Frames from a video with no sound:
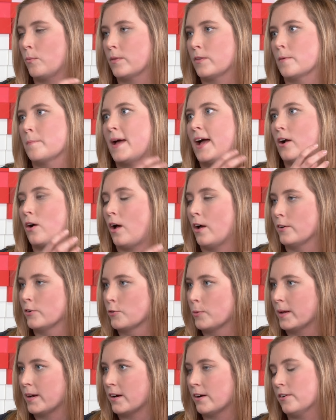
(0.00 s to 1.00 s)
when they're back on
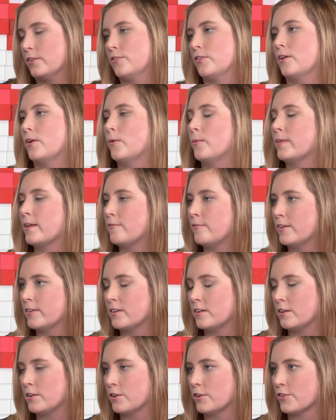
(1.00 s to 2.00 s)
Twitter. So they
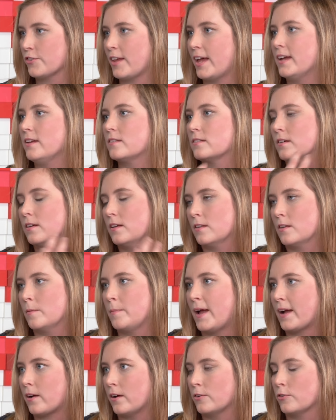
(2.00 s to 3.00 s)
visited your site, they're
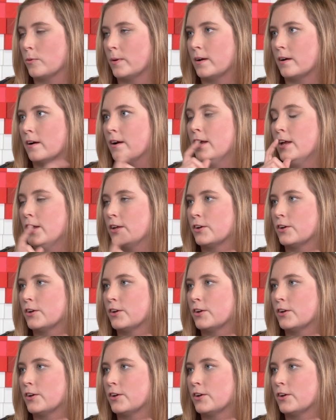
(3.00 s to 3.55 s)
back on Twitter.